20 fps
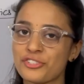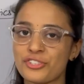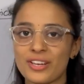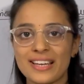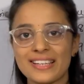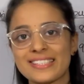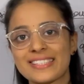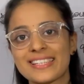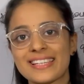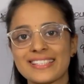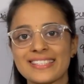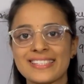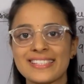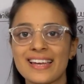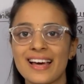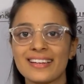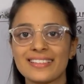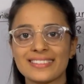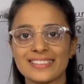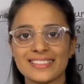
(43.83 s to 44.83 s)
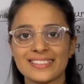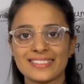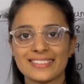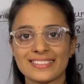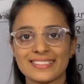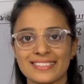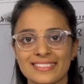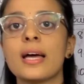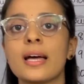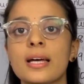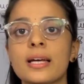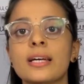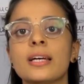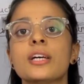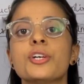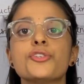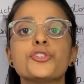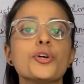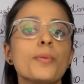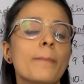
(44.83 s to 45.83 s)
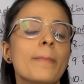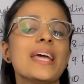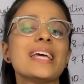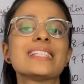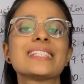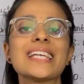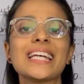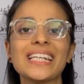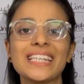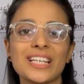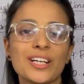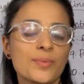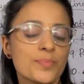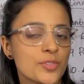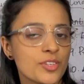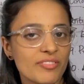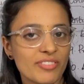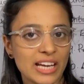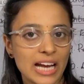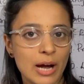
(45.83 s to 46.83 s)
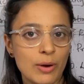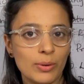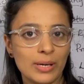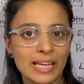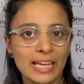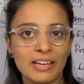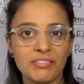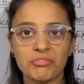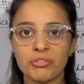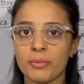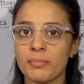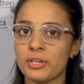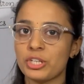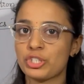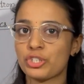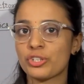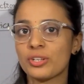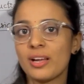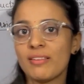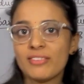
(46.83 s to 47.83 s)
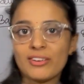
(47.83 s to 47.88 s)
let's get started. So basic terms of accounting information. Our